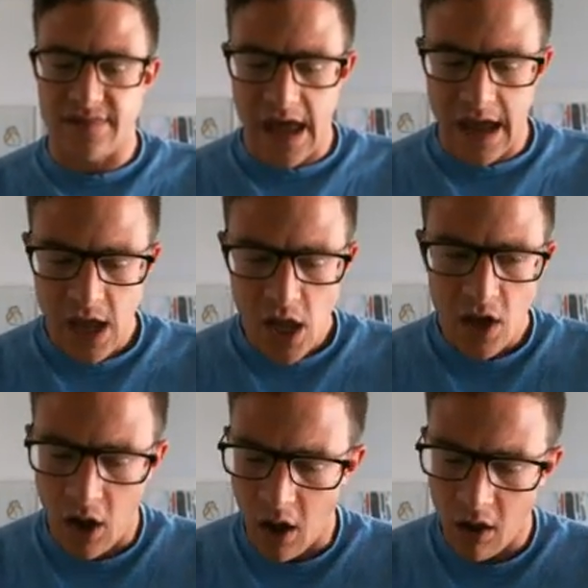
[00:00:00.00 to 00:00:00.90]
that
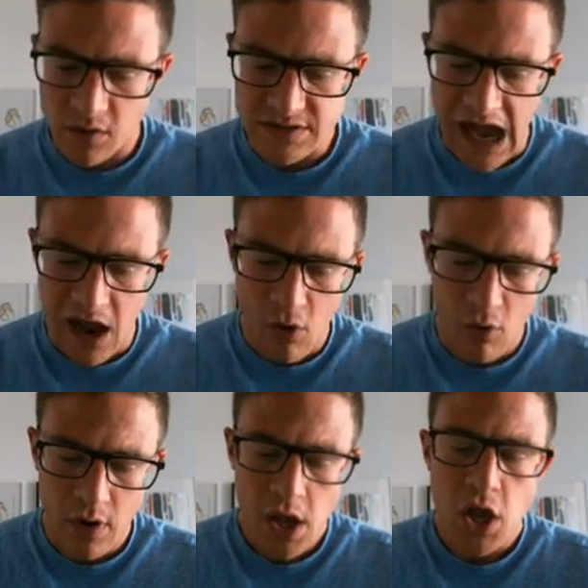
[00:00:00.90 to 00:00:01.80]
calls
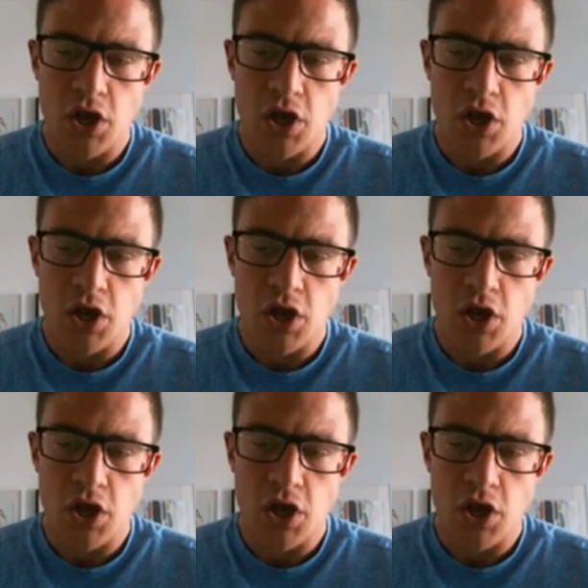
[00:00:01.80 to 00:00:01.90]
out